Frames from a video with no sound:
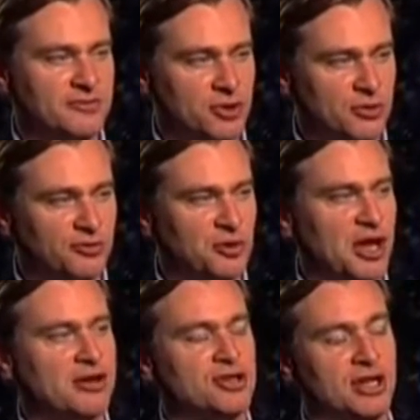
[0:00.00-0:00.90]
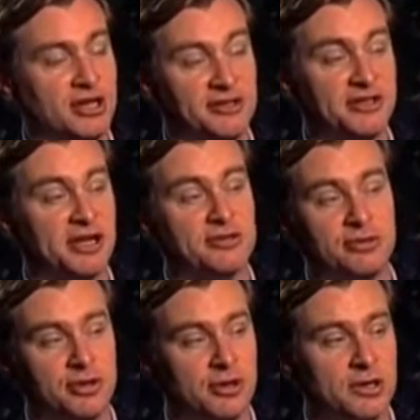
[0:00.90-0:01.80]
of youthful energy and intellectual
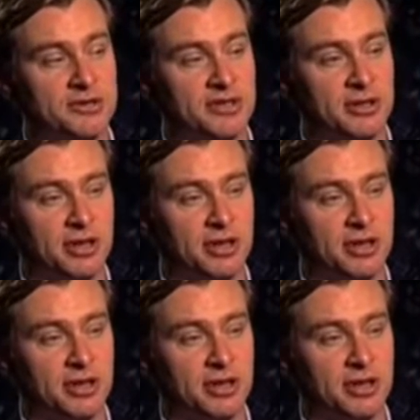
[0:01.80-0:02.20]
curiosity.